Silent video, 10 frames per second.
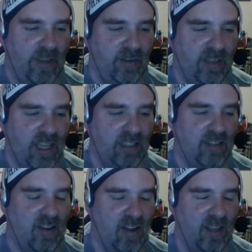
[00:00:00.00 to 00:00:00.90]
then
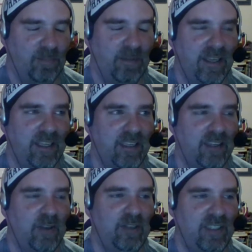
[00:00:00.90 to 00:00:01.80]
Kiera Hogan gets
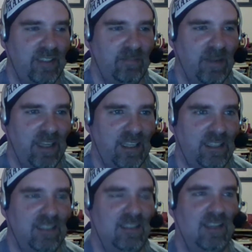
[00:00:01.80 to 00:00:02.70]
tossed out by
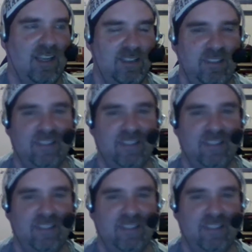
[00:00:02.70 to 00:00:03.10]
Jordynne Grace.